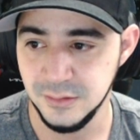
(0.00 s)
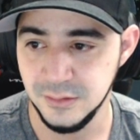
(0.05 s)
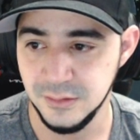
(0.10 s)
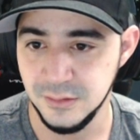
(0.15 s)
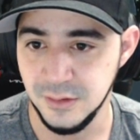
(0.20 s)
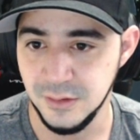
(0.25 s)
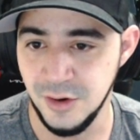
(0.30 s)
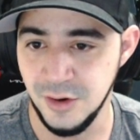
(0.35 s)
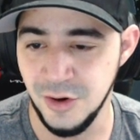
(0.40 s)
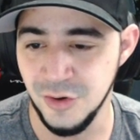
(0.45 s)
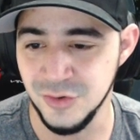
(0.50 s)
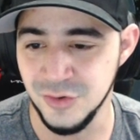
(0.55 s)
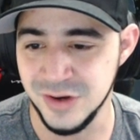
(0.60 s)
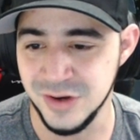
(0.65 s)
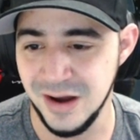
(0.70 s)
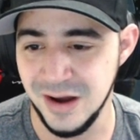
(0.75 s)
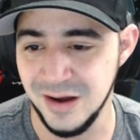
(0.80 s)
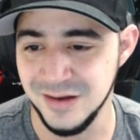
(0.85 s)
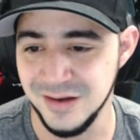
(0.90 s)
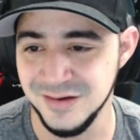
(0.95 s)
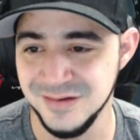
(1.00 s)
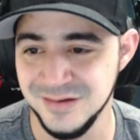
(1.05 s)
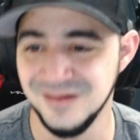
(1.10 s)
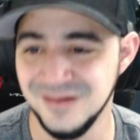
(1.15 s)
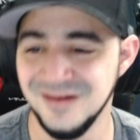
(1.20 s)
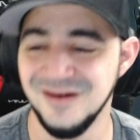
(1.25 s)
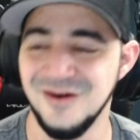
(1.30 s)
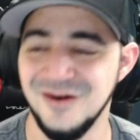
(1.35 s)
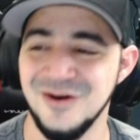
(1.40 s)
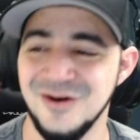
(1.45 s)
Oh god.
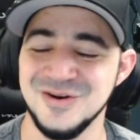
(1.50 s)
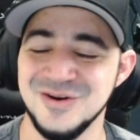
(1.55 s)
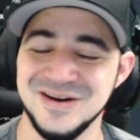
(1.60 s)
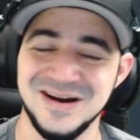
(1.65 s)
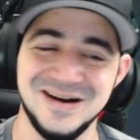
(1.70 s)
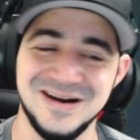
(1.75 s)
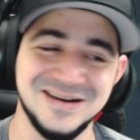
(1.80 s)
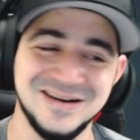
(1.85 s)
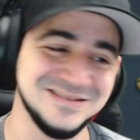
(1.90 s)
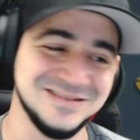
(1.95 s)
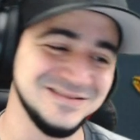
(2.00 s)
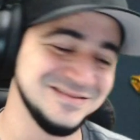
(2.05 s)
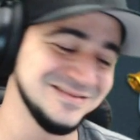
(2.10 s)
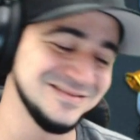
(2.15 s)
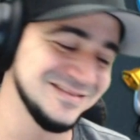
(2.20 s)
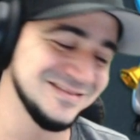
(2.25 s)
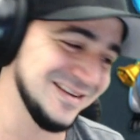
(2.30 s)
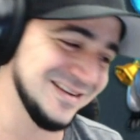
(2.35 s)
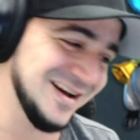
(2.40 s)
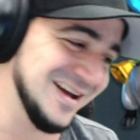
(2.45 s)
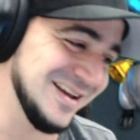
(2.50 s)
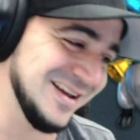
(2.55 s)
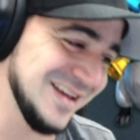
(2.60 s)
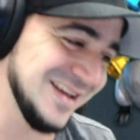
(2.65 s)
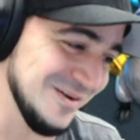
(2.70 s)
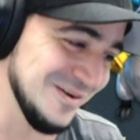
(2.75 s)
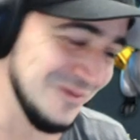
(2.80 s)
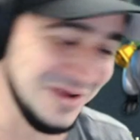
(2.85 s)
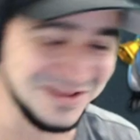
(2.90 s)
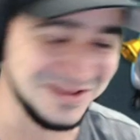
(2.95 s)
Oh god. I
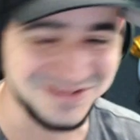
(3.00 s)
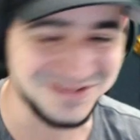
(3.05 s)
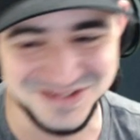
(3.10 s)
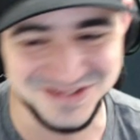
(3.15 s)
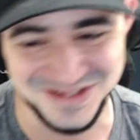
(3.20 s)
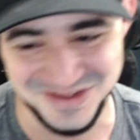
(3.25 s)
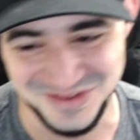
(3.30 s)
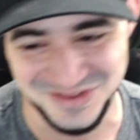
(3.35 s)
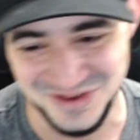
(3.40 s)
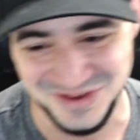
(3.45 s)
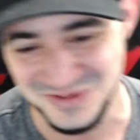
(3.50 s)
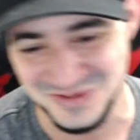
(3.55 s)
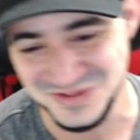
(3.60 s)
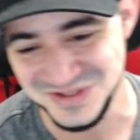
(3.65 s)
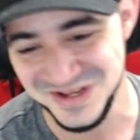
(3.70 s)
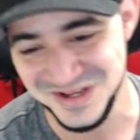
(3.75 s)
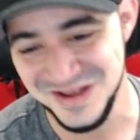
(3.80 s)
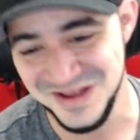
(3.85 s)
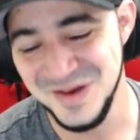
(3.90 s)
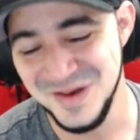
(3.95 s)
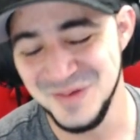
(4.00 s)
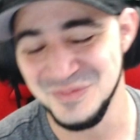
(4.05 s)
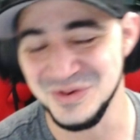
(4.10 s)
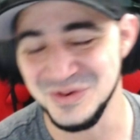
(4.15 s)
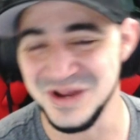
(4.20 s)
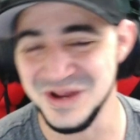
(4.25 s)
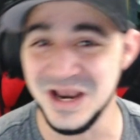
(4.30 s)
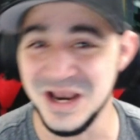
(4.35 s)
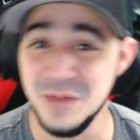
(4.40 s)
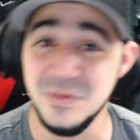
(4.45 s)
can't wait to see those. But
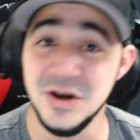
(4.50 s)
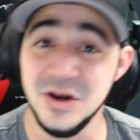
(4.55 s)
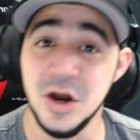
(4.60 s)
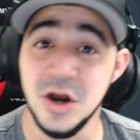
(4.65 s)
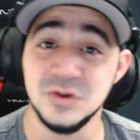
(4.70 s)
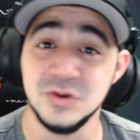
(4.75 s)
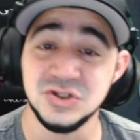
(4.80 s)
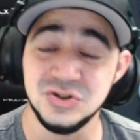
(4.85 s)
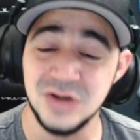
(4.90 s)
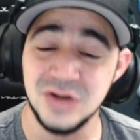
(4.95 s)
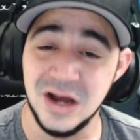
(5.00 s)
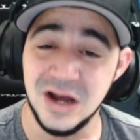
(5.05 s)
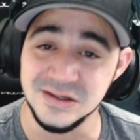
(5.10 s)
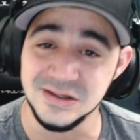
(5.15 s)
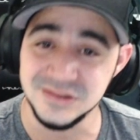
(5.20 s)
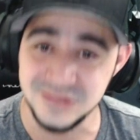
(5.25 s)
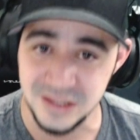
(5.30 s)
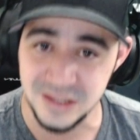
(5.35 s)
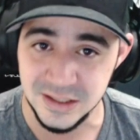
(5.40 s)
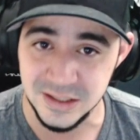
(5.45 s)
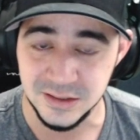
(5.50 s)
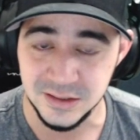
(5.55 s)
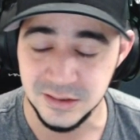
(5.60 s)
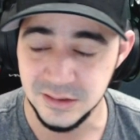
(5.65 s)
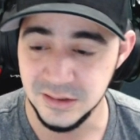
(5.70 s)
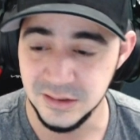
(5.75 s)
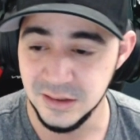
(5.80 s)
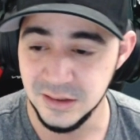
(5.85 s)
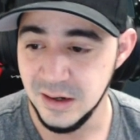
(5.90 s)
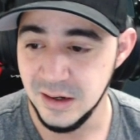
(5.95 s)
yeah, let me know what you guys think.
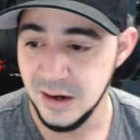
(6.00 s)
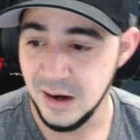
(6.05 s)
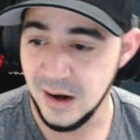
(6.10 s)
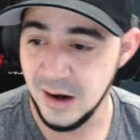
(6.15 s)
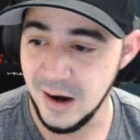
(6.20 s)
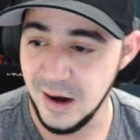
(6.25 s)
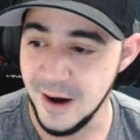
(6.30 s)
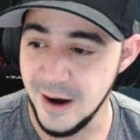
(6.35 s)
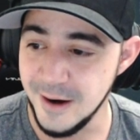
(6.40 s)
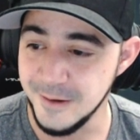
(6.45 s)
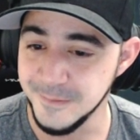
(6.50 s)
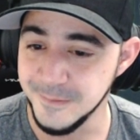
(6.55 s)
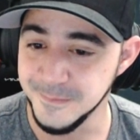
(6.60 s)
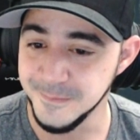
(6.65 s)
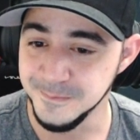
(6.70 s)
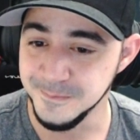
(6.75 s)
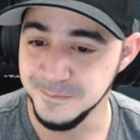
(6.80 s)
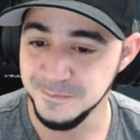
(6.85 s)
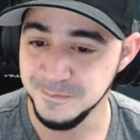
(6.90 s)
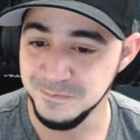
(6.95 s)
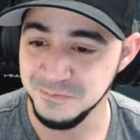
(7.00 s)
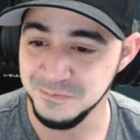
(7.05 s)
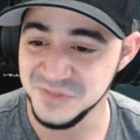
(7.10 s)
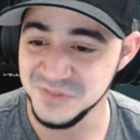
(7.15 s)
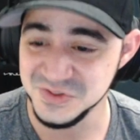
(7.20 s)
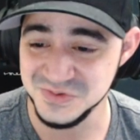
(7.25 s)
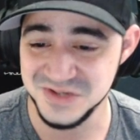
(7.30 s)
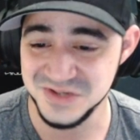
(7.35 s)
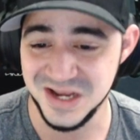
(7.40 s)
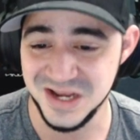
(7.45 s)
This
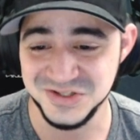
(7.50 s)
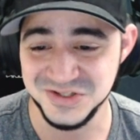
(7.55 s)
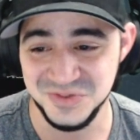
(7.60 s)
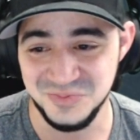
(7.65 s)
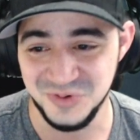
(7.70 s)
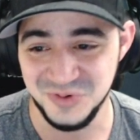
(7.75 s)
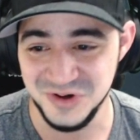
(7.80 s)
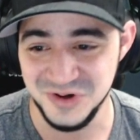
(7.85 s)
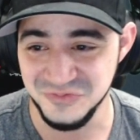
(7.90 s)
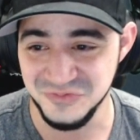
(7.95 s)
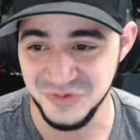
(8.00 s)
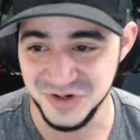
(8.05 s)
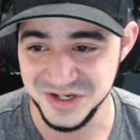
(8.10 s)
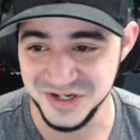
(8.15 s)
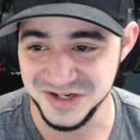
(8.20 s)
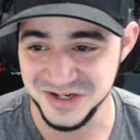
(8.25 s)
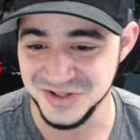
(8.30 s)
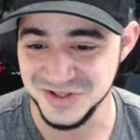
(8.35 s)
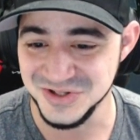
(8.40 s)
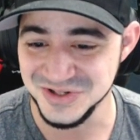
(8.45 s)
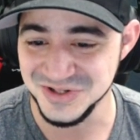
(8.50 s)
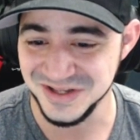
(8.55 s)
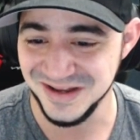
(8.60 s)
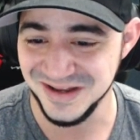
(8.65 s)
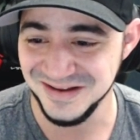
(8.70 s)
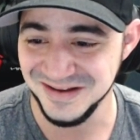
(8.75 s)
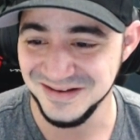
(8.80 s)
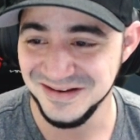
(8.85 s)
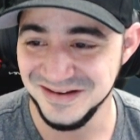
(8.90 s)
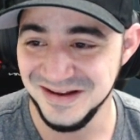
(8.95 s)
was actually pretty funny to look
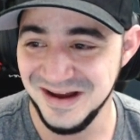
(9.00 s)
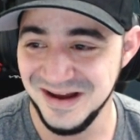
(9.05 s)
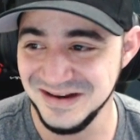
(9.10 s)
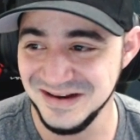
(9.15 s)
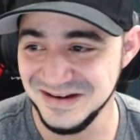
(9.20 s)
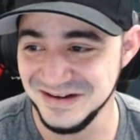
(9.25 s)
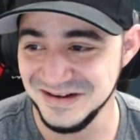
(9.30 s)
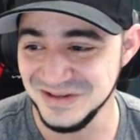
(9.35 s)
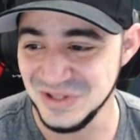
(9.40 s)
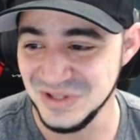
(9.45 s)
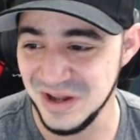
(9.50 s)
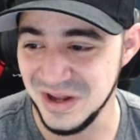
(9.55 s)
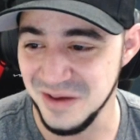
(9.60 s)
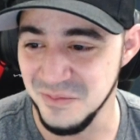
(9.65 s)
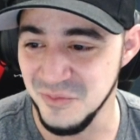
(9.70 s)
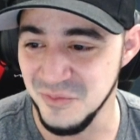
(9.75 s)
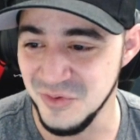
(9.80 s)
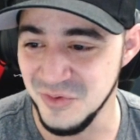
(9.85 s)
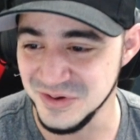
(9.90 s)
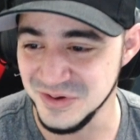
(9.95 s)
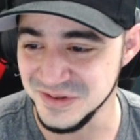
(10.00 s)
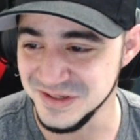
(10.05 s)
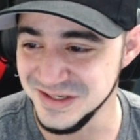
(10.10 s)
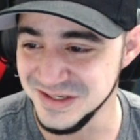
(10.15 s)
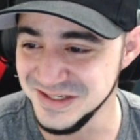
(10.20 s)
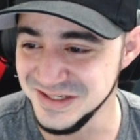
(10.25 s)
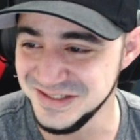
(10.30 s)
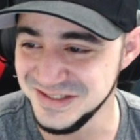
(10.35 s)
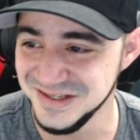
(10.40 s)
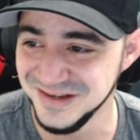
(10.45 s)
at. I need to look at more of
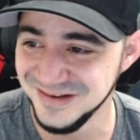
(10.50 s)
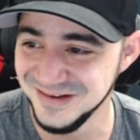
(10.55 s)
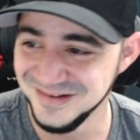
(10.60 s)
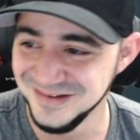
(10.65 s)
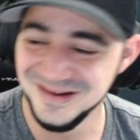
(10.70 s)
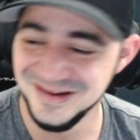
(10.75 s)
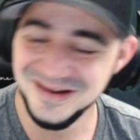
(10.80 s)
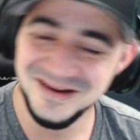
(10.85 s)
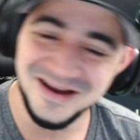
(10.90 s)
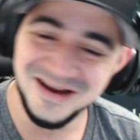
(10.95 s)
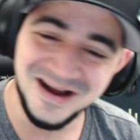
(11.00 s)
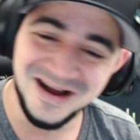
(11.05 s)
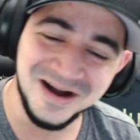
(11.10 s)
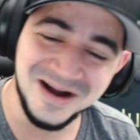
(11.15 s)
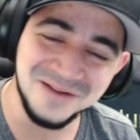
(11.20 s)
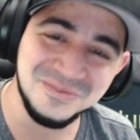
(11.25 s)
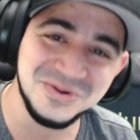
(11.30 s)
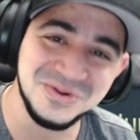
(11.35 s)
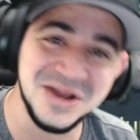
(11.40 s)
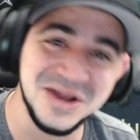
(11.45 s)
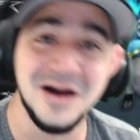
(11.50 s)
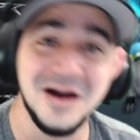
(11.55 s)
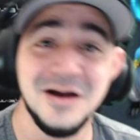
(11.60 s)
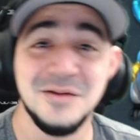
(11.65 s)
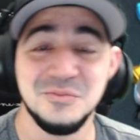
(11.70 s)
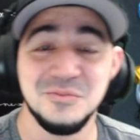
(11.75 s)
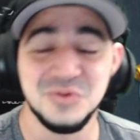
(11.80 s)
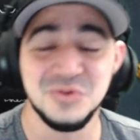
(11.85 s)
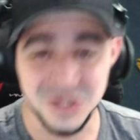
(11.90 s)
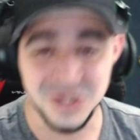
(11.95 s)
these. But yeah,
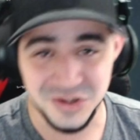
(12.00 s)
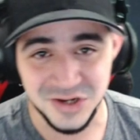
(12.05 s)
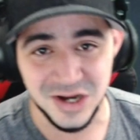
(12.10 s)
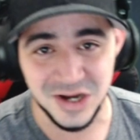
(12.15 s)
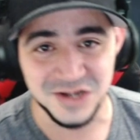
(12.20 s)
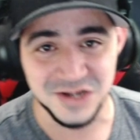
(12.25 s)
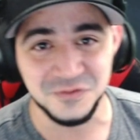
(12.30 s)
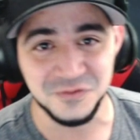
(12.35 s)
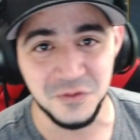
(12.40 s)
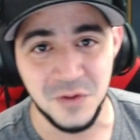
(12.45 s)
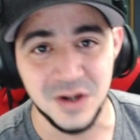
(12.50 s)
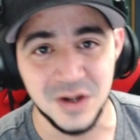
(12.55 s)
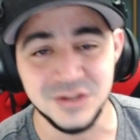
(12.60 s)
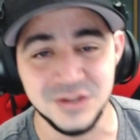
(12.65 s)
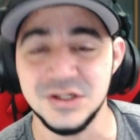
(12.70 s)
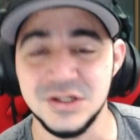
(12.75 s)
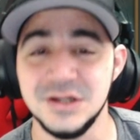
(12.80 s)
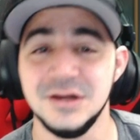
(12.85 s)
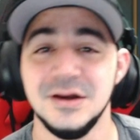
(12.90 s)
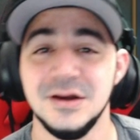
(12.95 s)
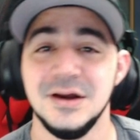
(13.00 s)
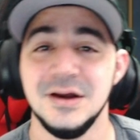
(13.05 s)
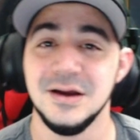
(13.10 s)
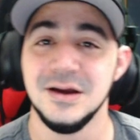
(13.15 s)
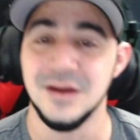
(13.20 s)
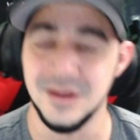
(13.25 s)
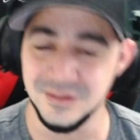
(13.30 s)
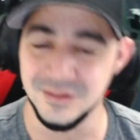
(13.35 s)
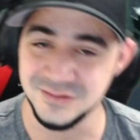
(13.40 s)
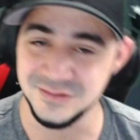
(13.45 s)
appreciate you guys for watching,
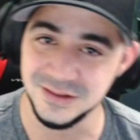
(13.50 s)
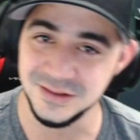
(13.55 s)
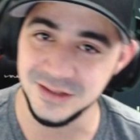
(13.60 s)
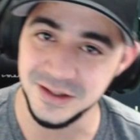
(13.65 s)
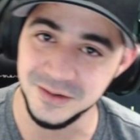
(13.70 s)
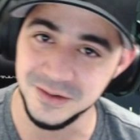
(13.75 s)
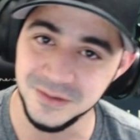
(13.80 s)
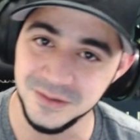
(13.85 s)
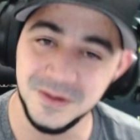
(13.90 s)
and until later.